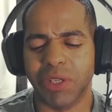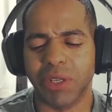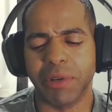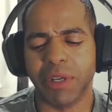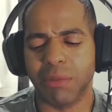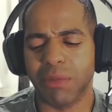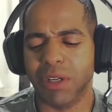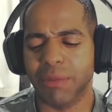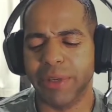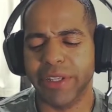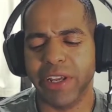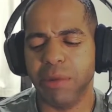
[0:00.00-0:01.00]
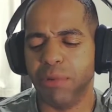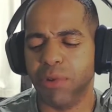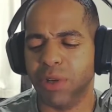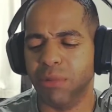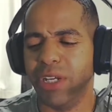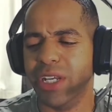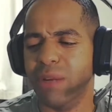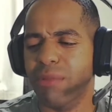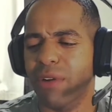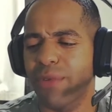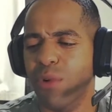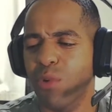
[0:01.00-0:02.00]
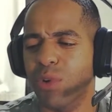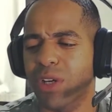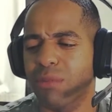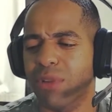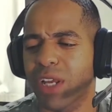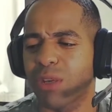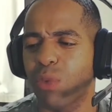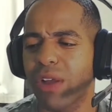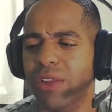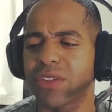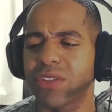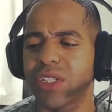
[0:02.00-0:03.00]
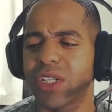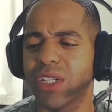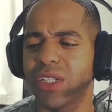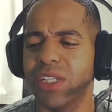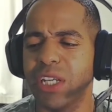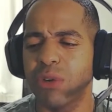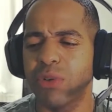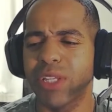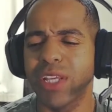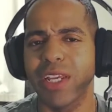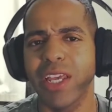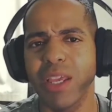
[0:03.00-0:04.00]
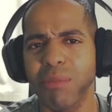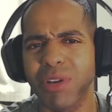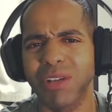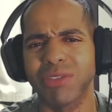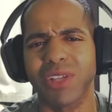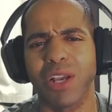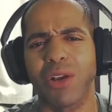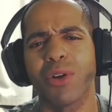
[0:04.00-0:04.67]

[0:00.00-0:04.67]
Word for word: and, I'm, and I'm at the airport and I'm looking at my phone and I'm like, wow, this is a good deal. And then it hit me. I was like,